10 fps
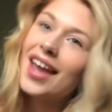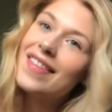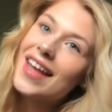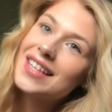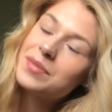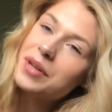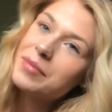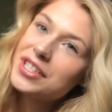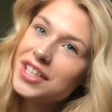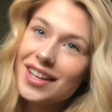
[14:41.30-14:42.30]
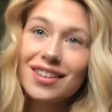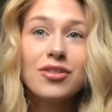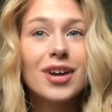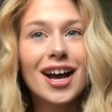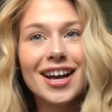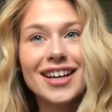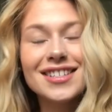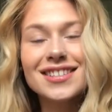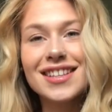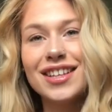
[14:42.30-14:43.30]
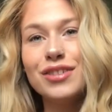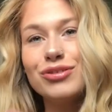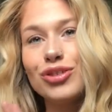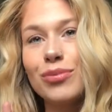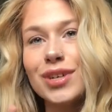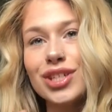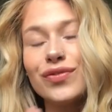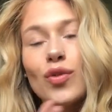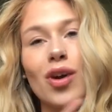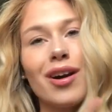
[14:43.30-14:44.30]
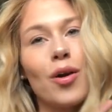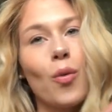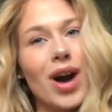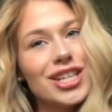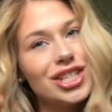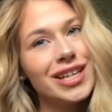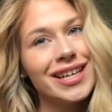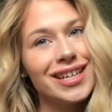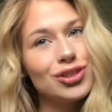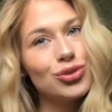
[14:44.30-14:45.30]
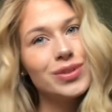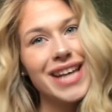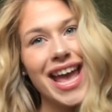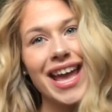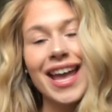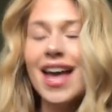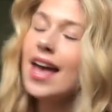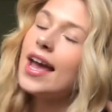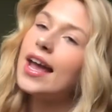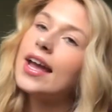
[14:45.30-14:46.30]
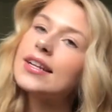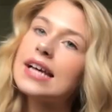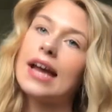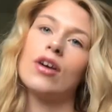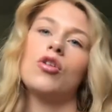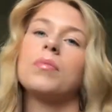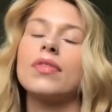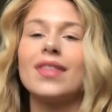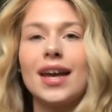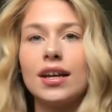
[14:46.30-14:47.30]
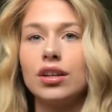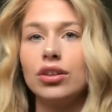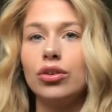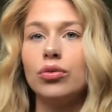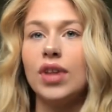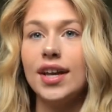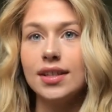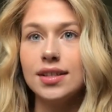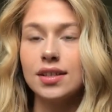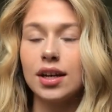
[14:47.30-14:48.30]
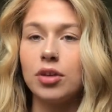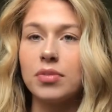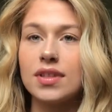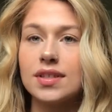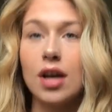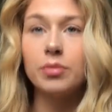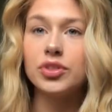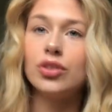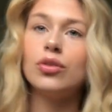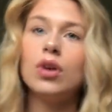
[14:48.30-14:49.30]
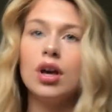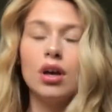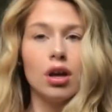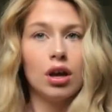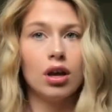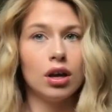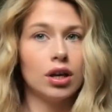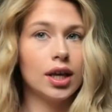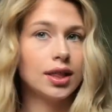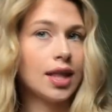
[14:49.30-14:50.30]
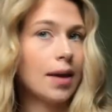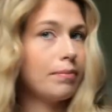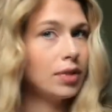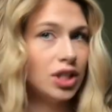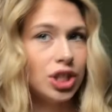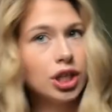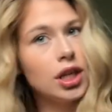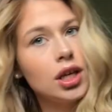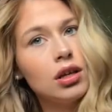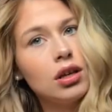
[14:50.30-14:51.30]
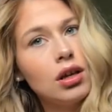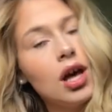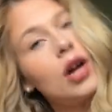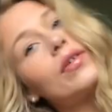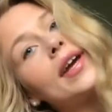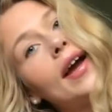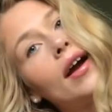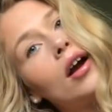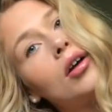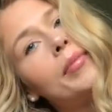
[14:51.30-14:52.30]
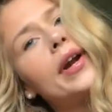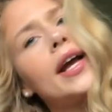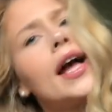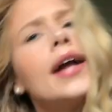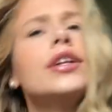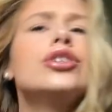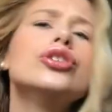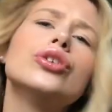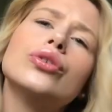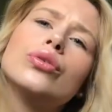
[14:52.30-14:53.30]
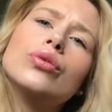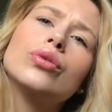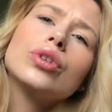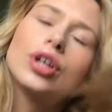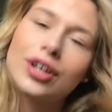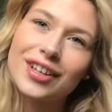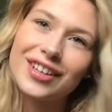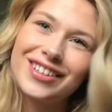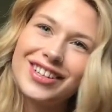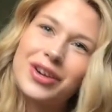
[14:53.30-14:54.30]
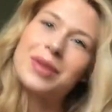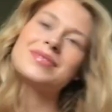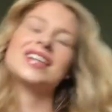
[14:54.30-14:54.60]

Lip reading: And that is pretty much it, you guys. Thank you so much for watching today, and I hope that you like this, and I hope that this helps you get that beachy, I don't care, but I kind of do look, you know what